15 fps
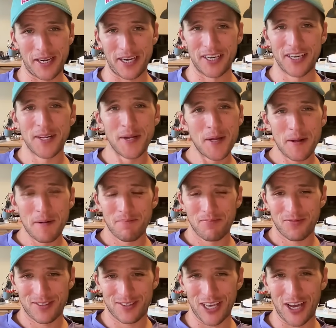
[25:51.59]
And
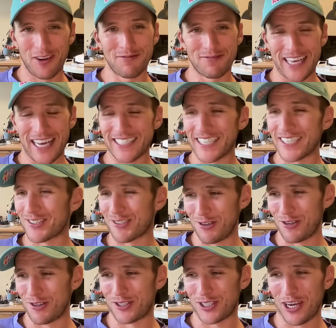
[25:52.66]
Soph says in
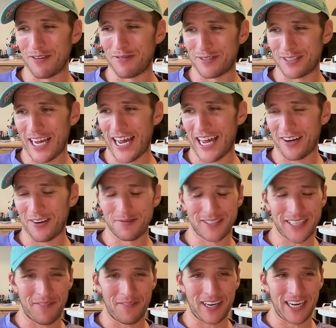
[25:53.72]
true Soph style,
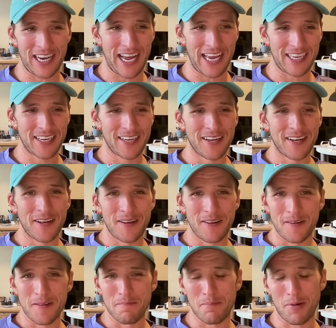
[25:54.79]
something like,
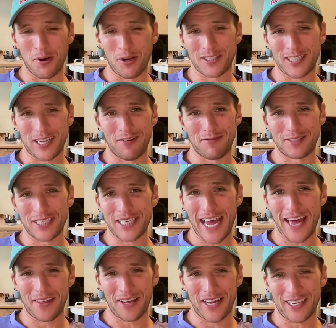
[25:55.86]
pull yourself
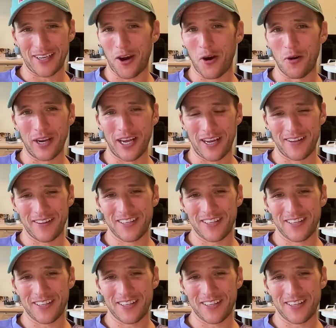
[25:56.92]
together, like hold it.